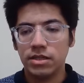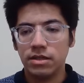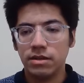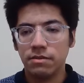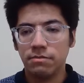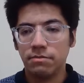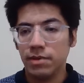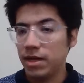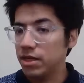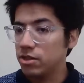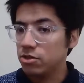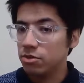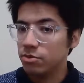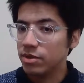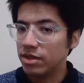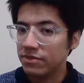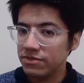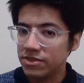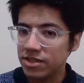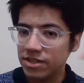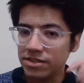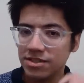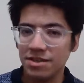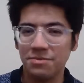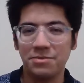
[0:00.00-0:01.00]
Plato would have
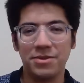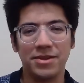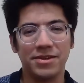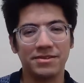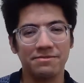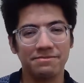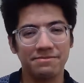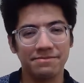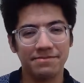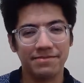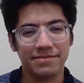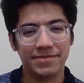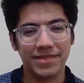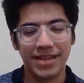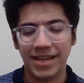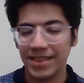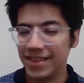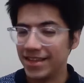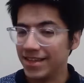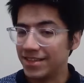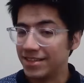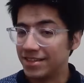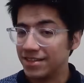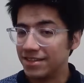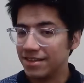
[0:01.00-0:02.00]
said something, and
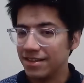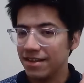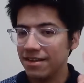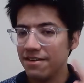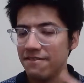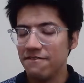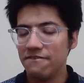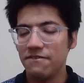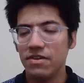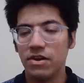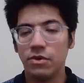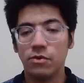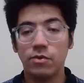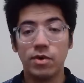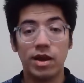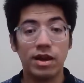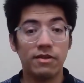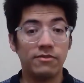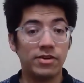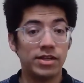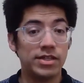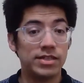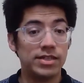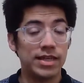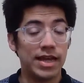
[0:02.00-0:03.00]
that's very relevant.